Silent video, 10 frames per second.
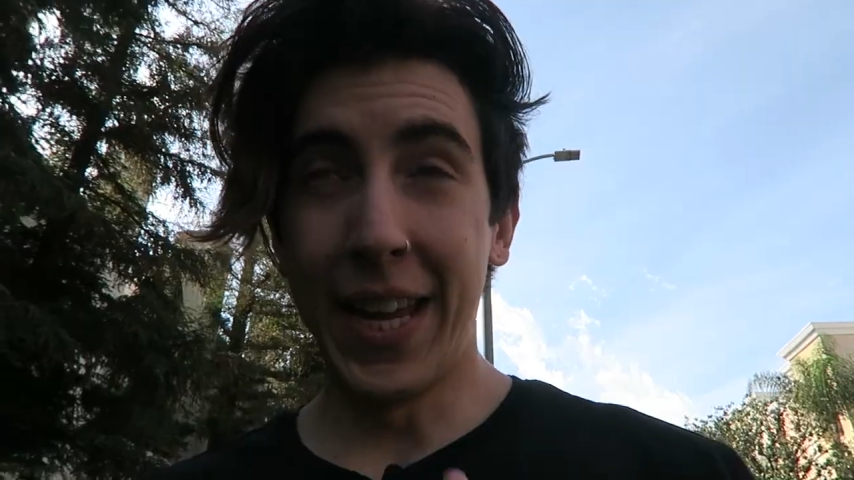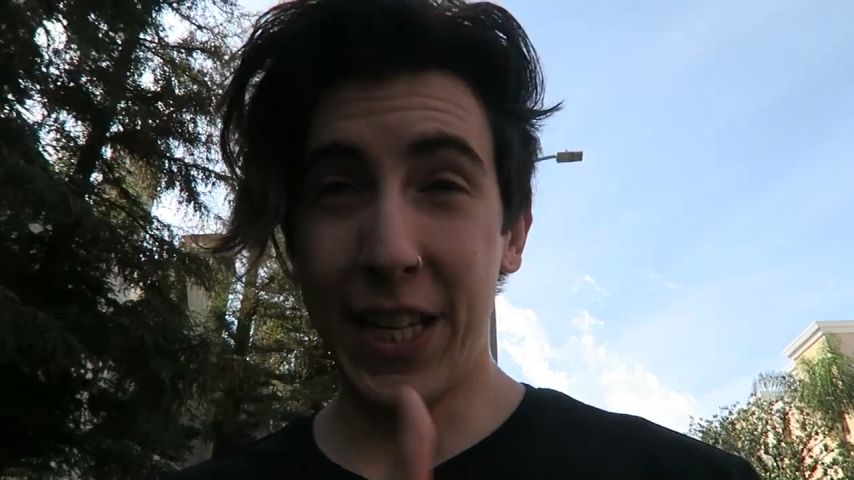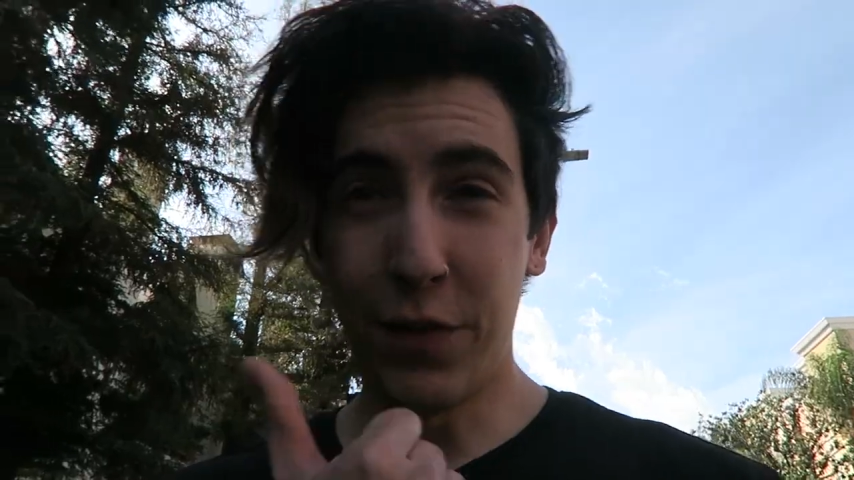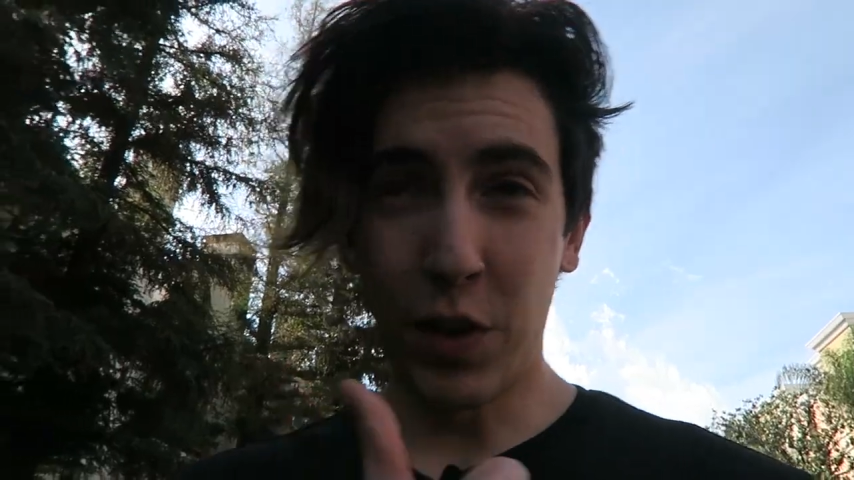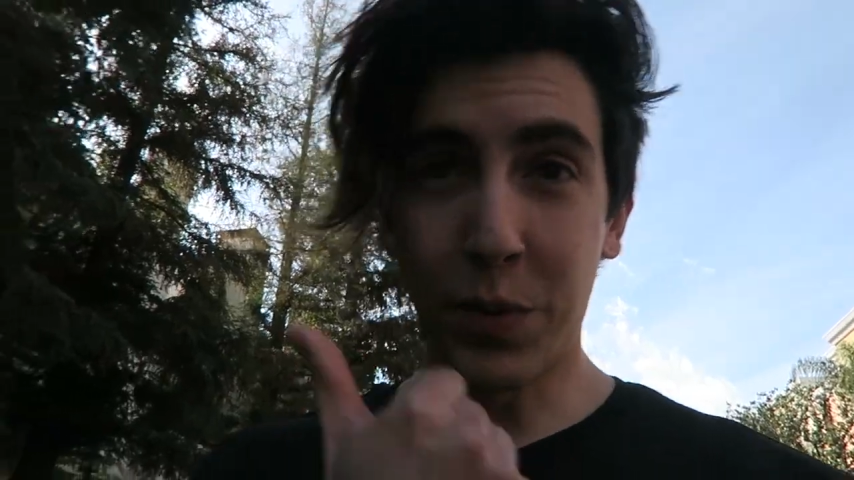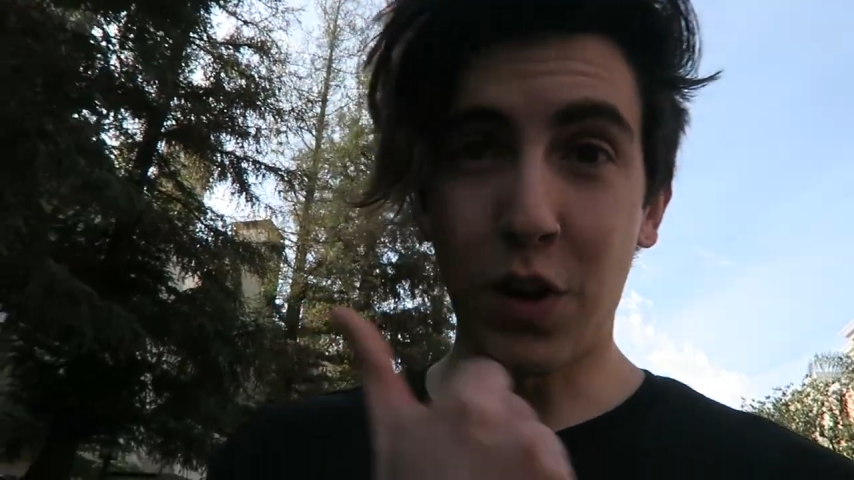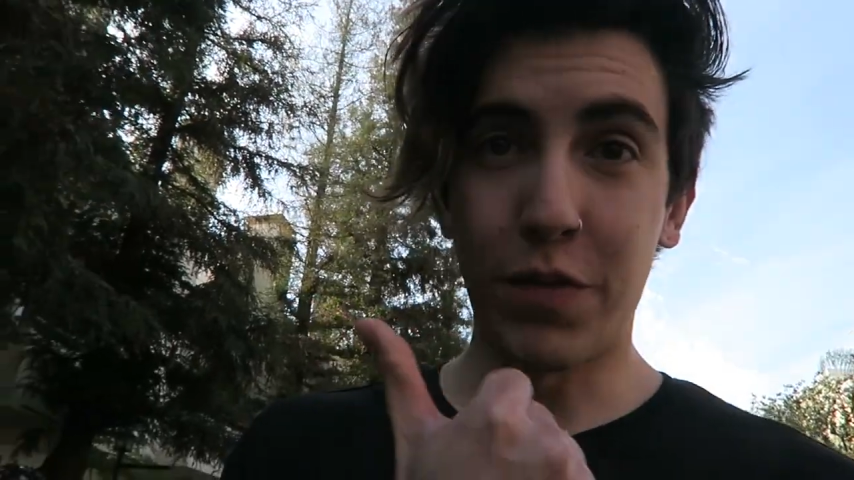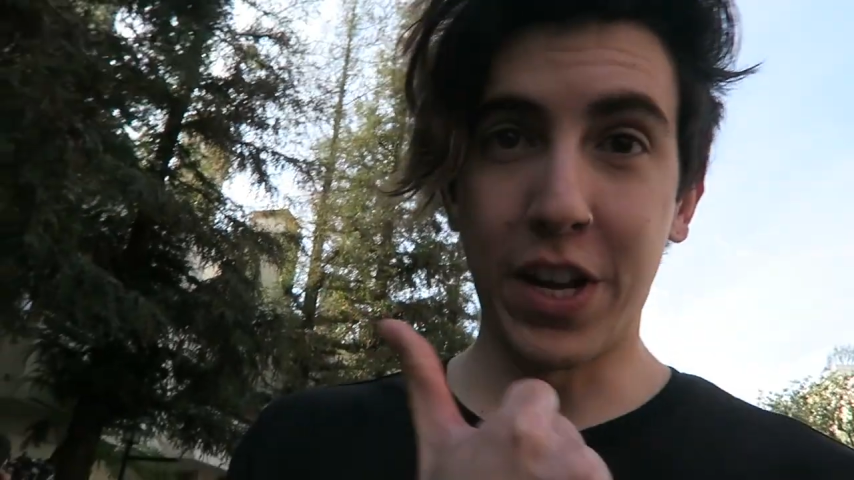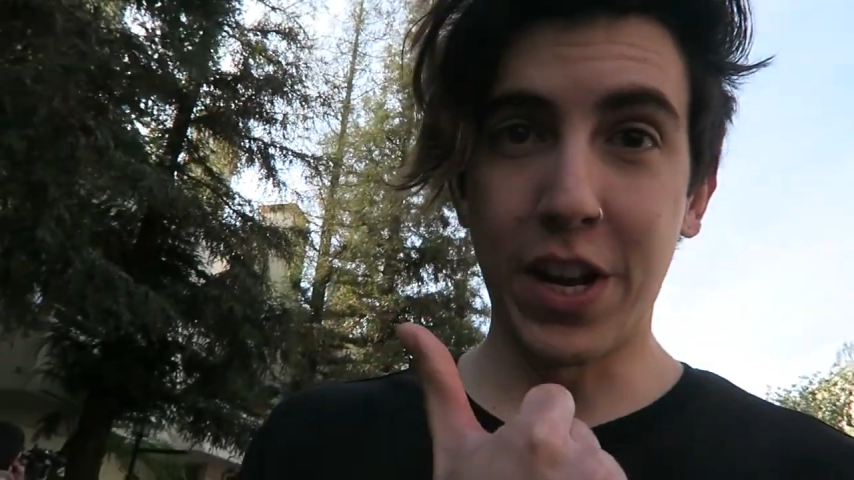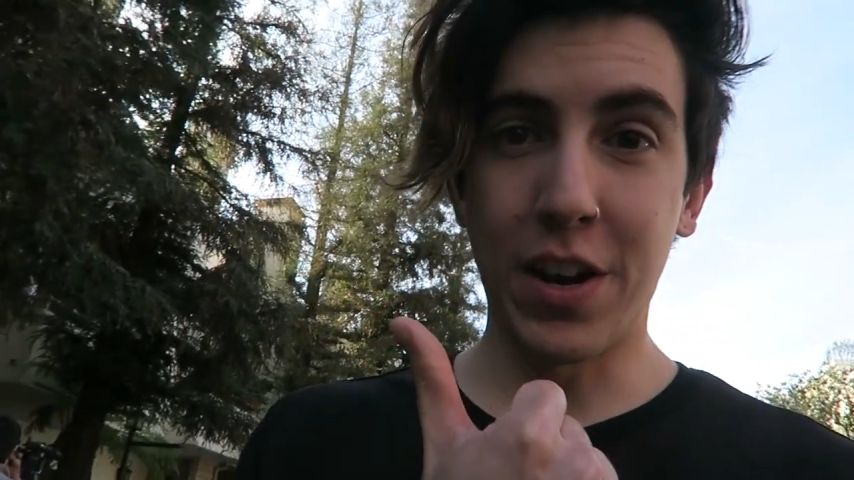He's coming
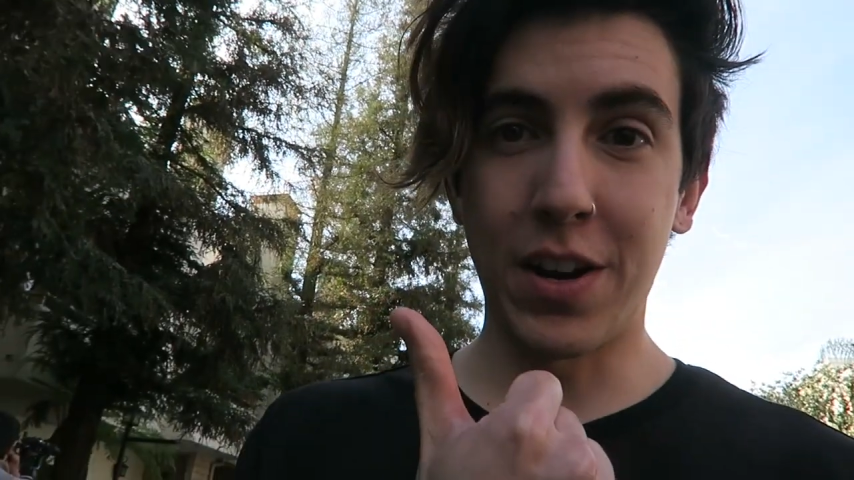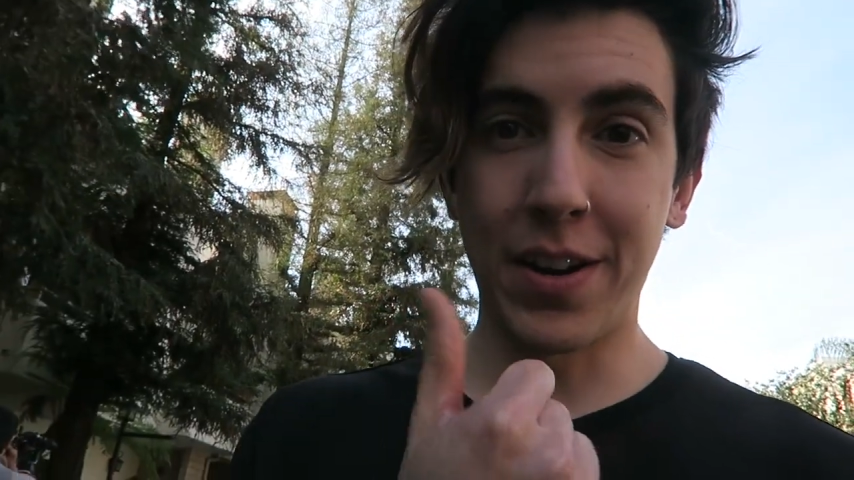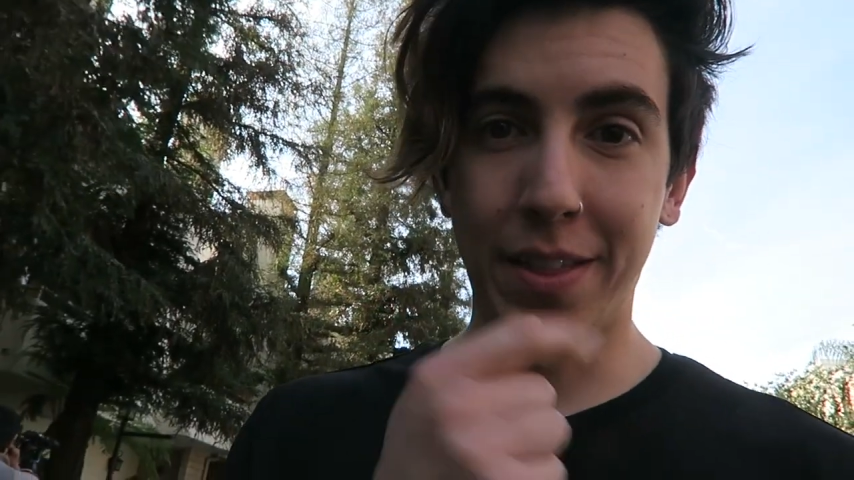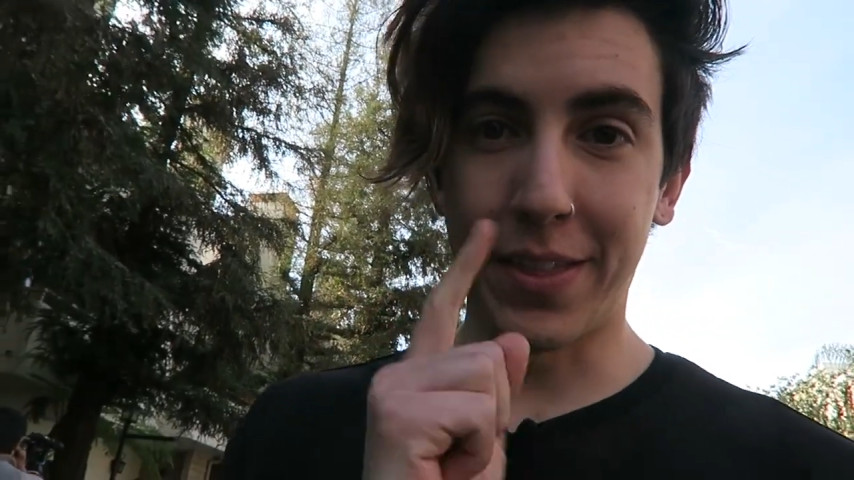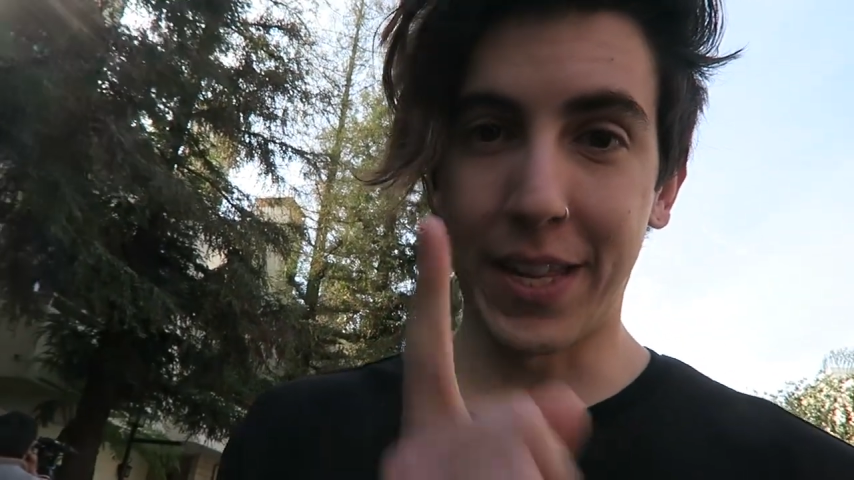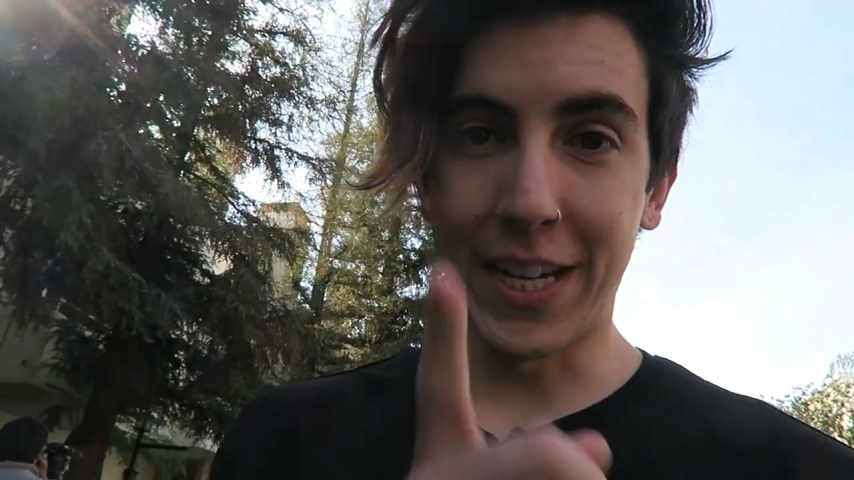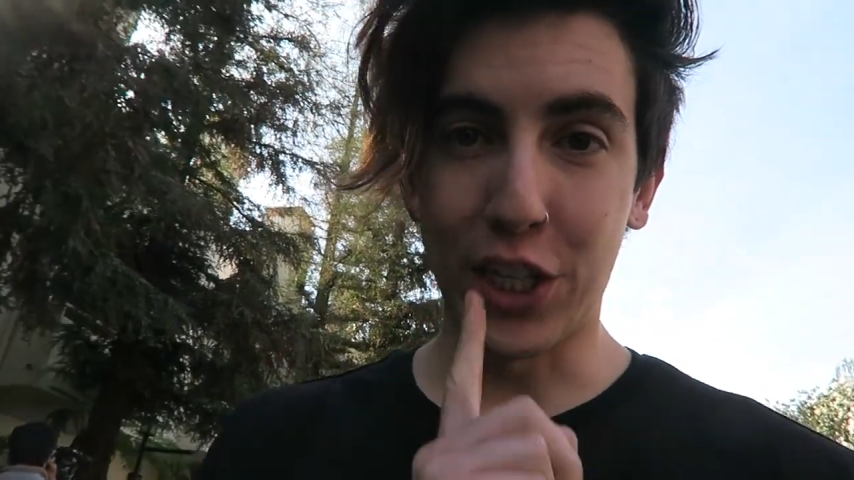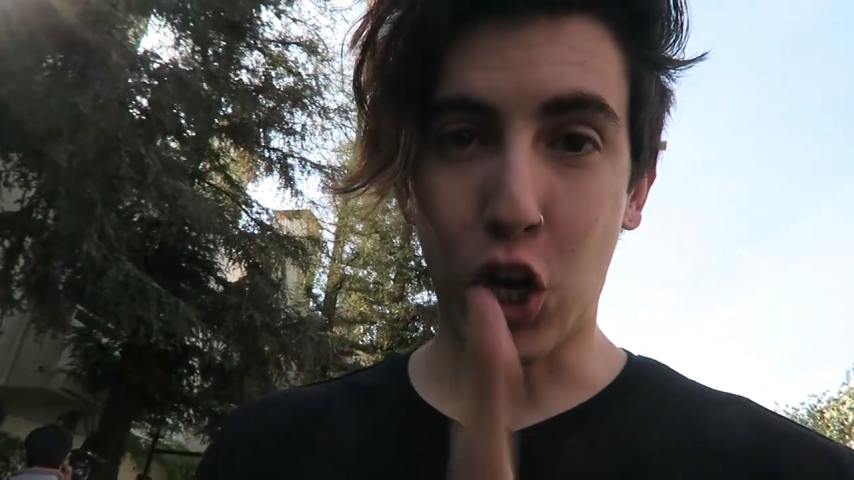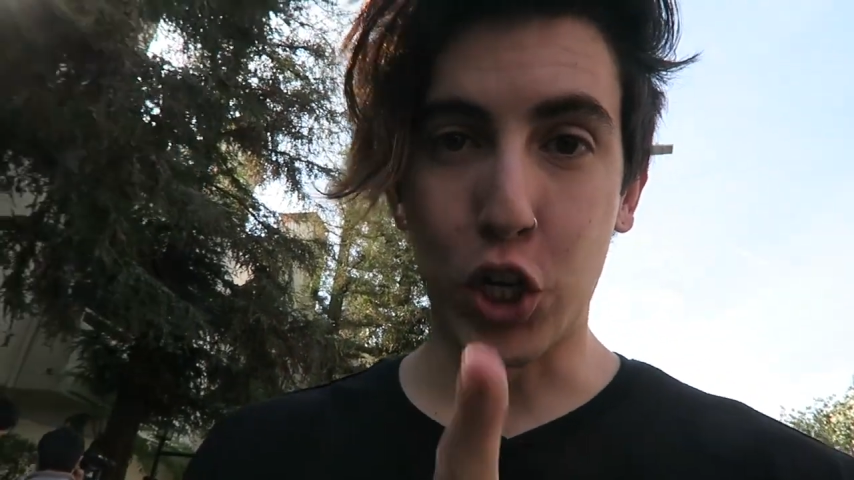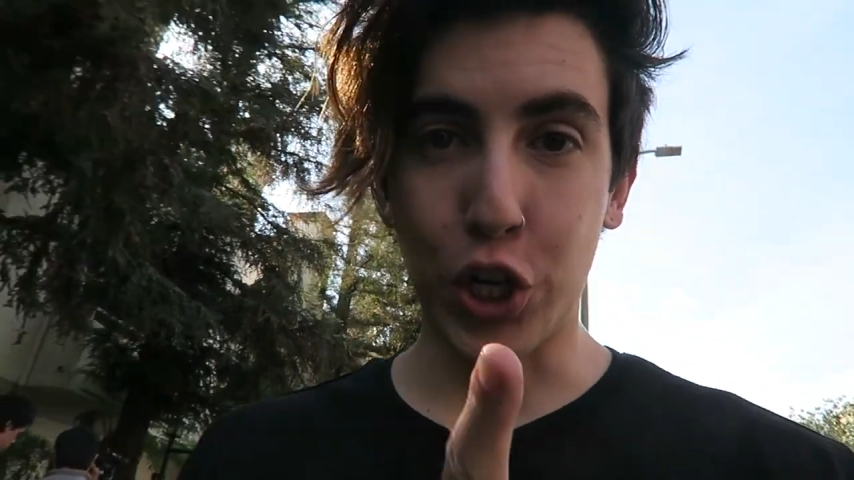over here, then
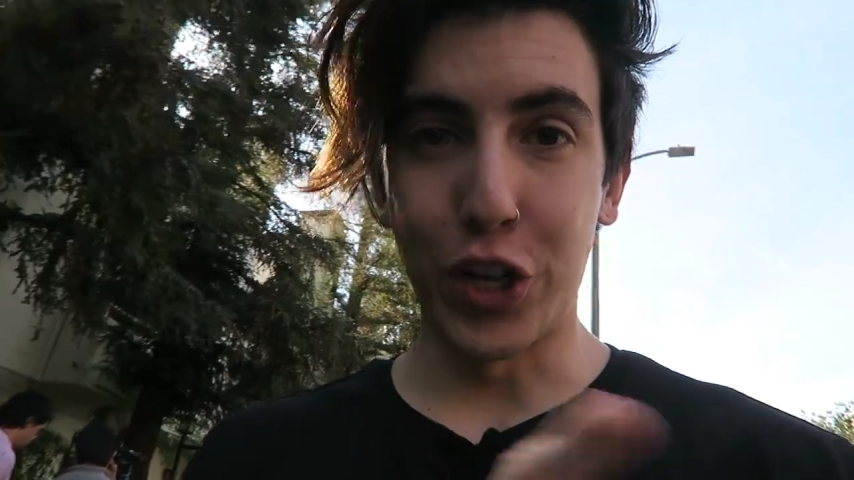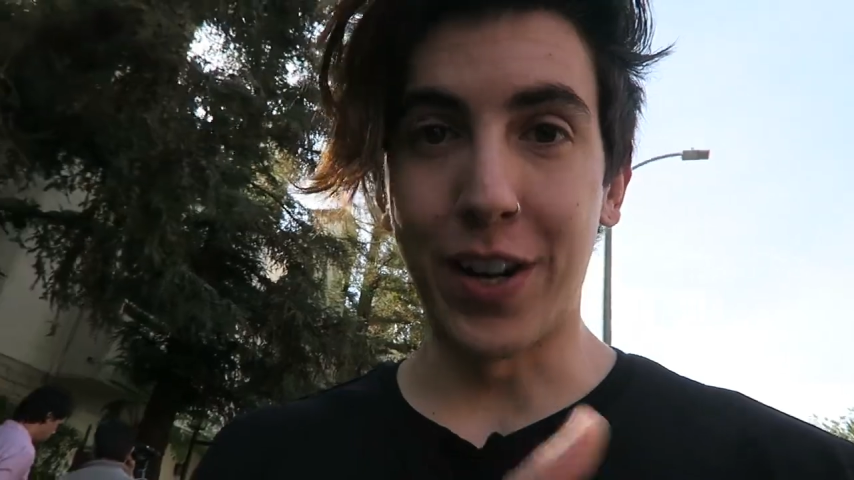it's our turn.